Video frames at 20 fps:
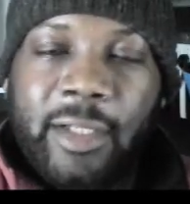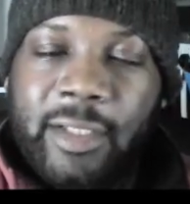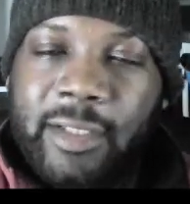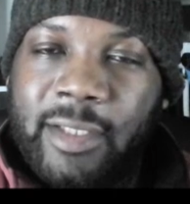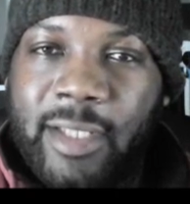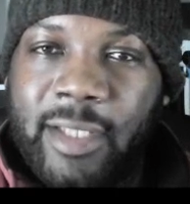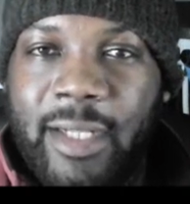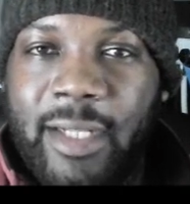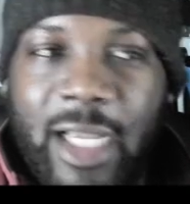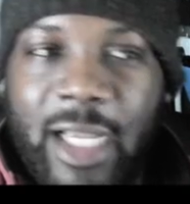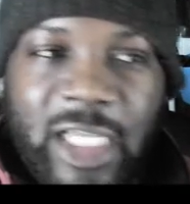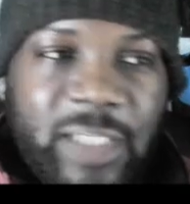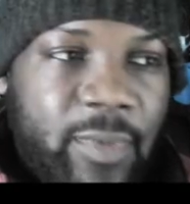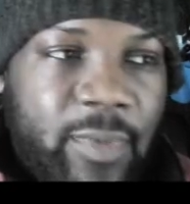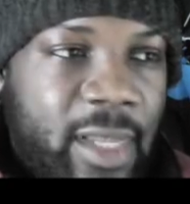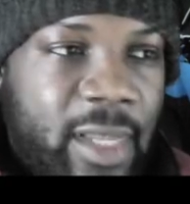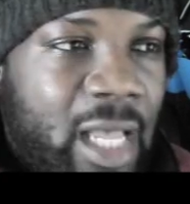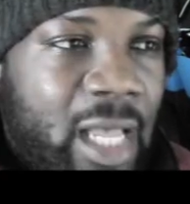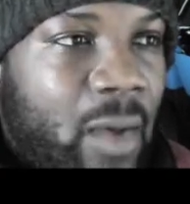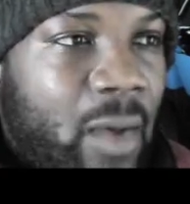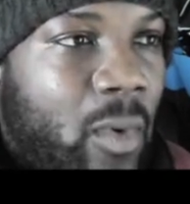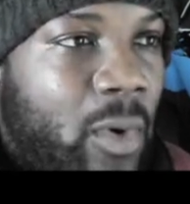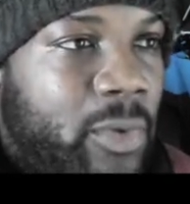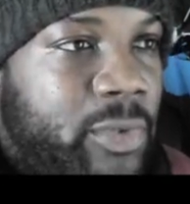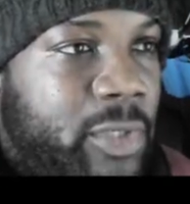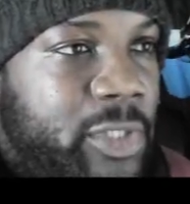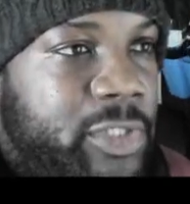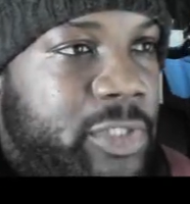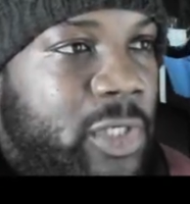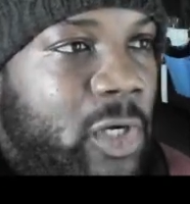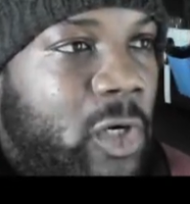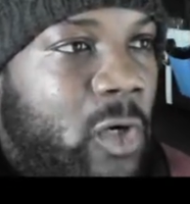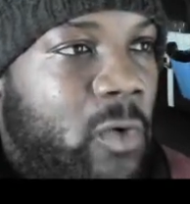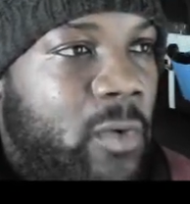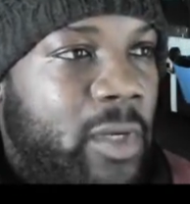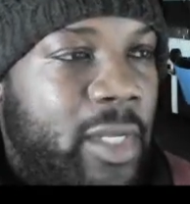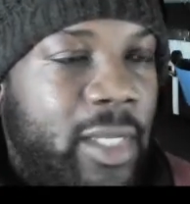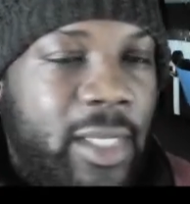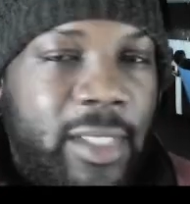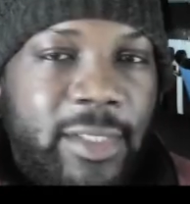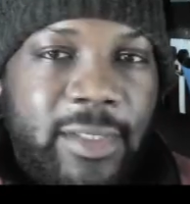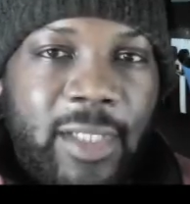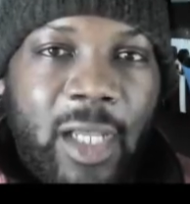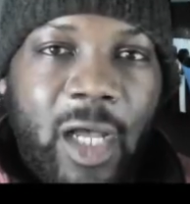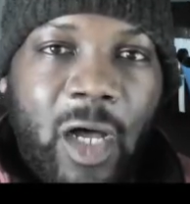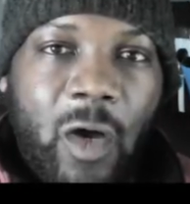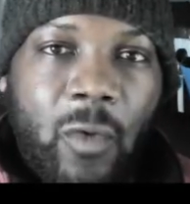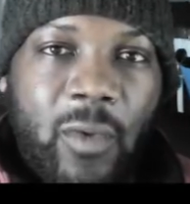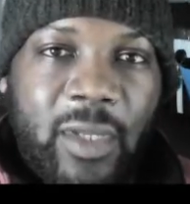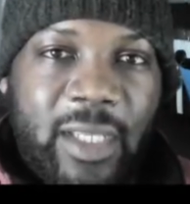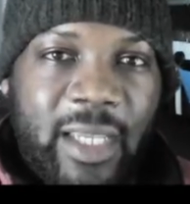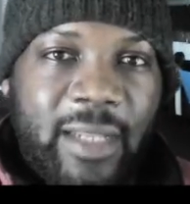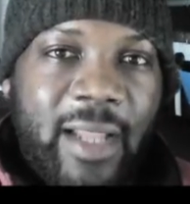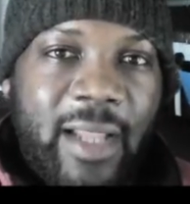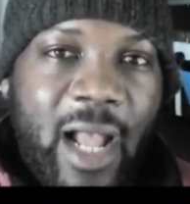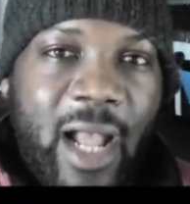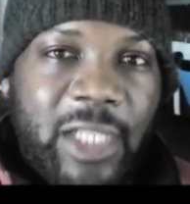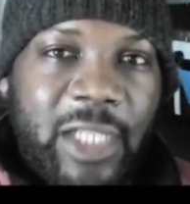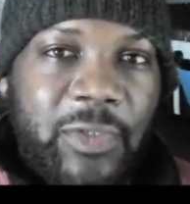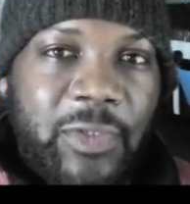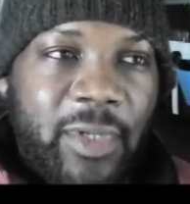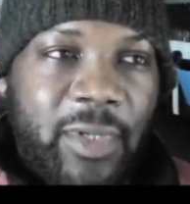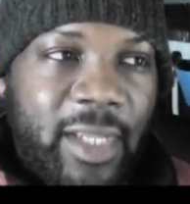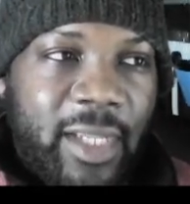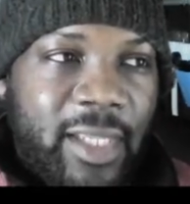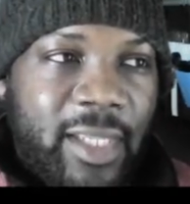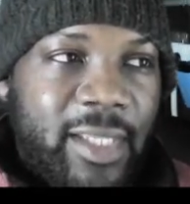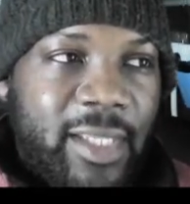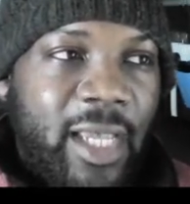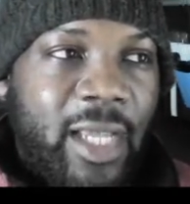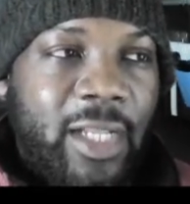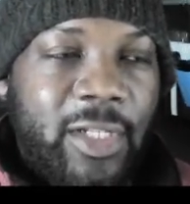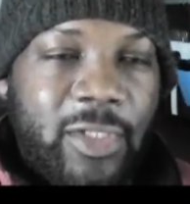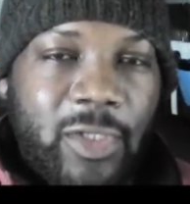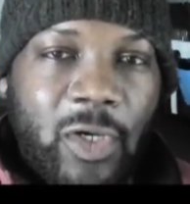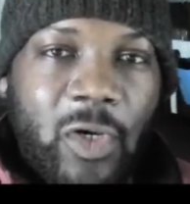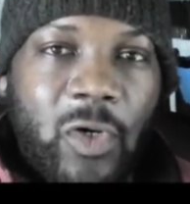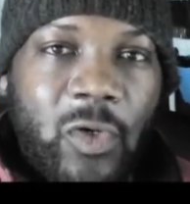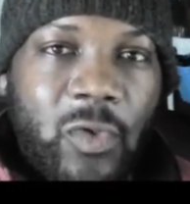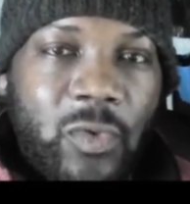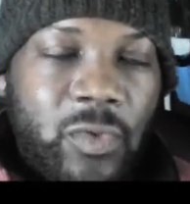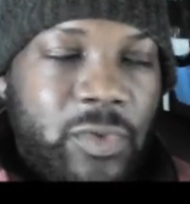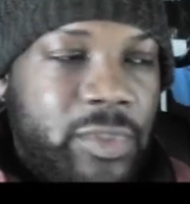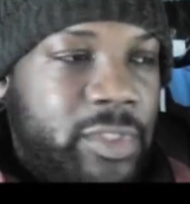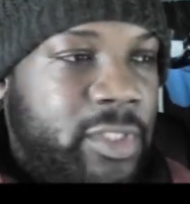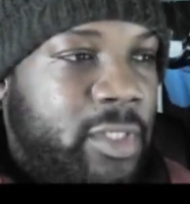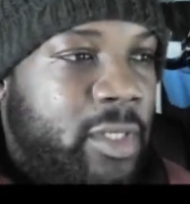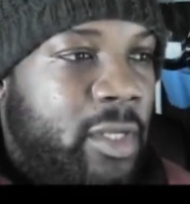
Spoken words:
the next bit I want to show is how we can actually get those